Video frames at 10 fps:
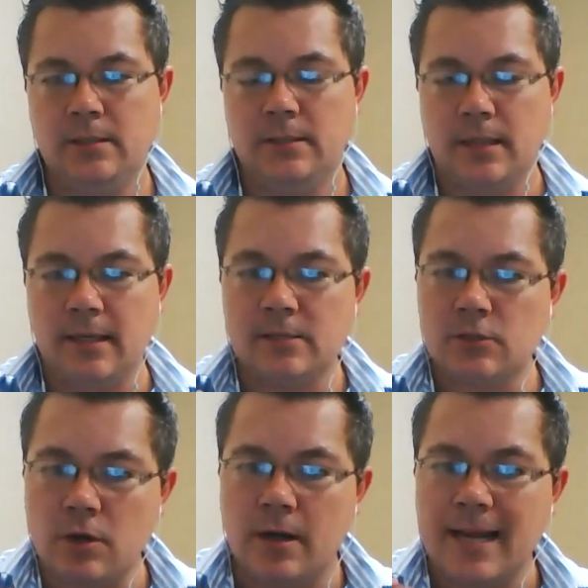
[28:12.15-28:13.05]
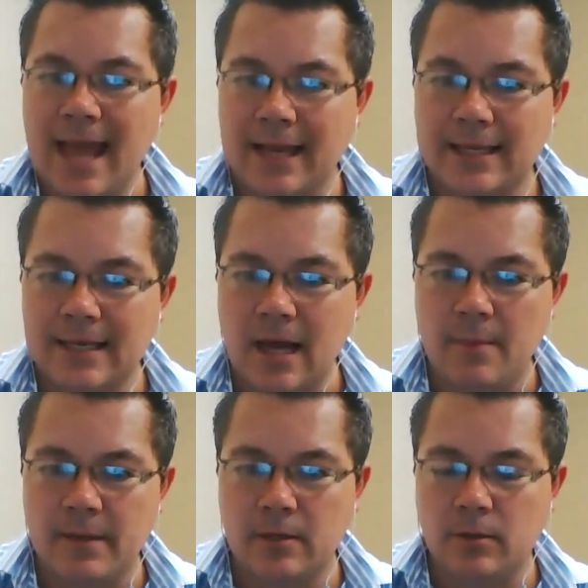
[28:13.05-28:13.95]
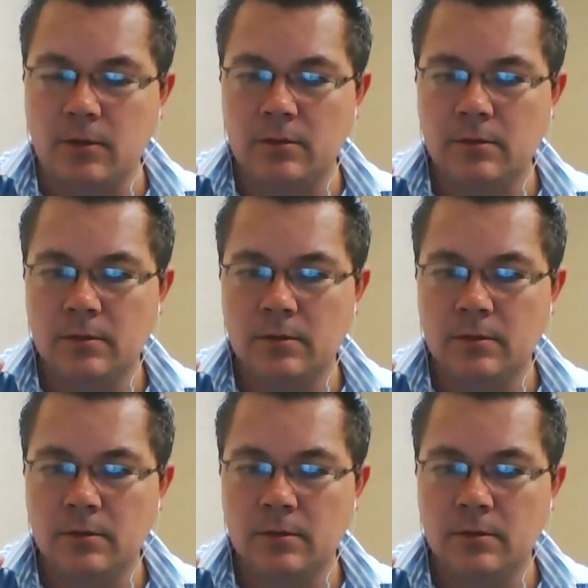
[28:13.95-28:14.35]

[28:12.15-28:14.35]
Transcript: Now let's draw an economical,